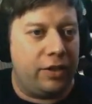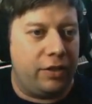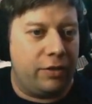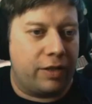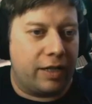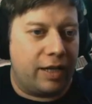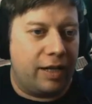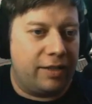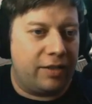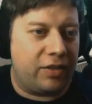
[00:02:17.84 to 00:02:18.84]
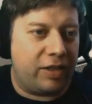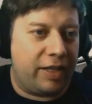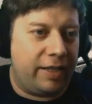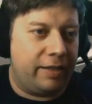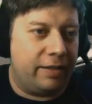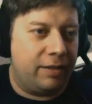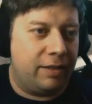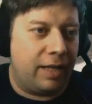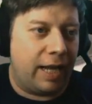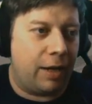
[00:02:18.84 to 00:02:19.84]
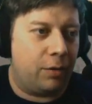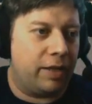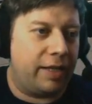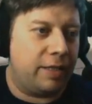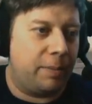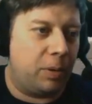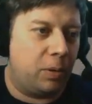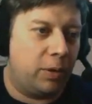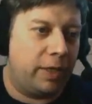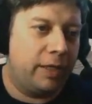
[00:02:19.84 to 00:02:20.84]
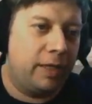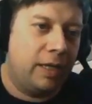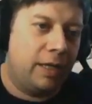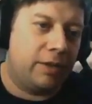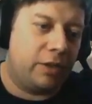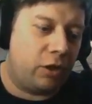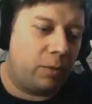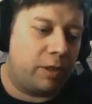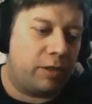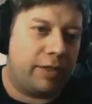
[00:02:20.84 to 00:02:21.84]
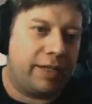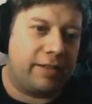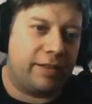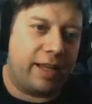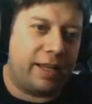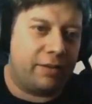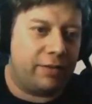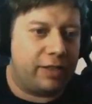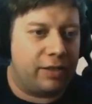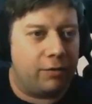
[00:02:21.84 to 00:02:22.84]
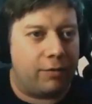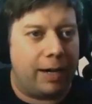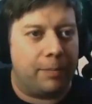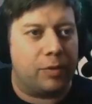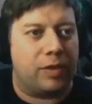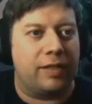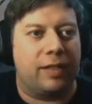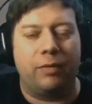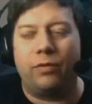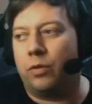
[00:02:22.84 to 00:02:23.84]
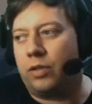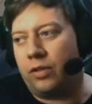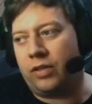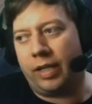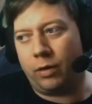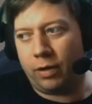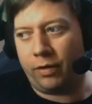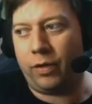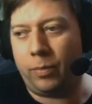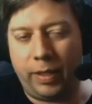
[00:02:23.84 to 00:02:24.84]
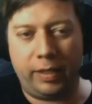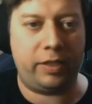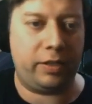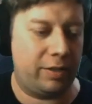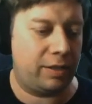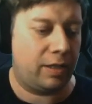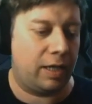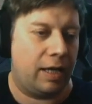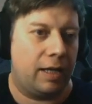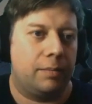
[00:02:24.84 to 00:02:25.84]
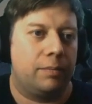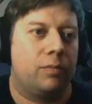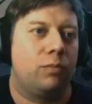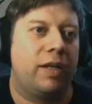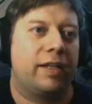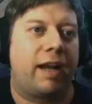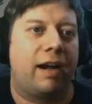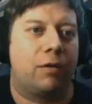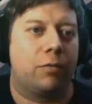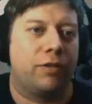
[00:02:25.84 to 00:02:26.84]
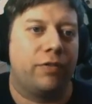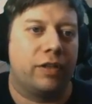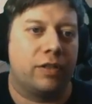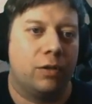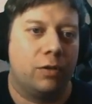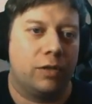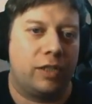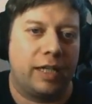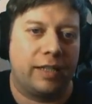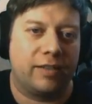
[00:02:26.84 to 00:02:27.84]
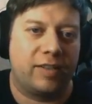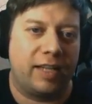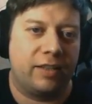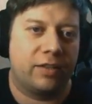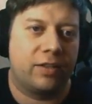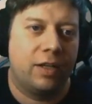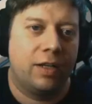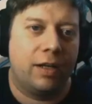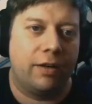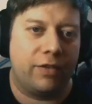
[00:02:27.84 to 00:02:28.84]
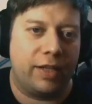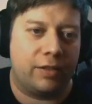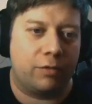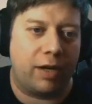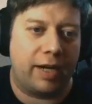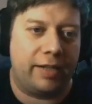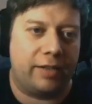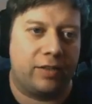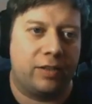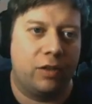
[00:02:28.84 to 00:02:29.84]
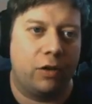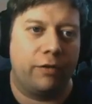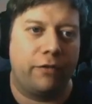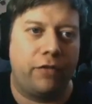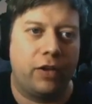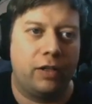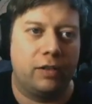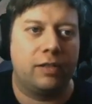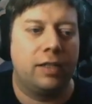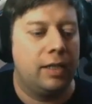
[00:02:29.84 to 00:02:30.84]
you can kind of see how they deploy. The geometry is there is the rams. I say we've also seen quite a few pictures when the CARRACK was first launched and since, of these arrays unfurled.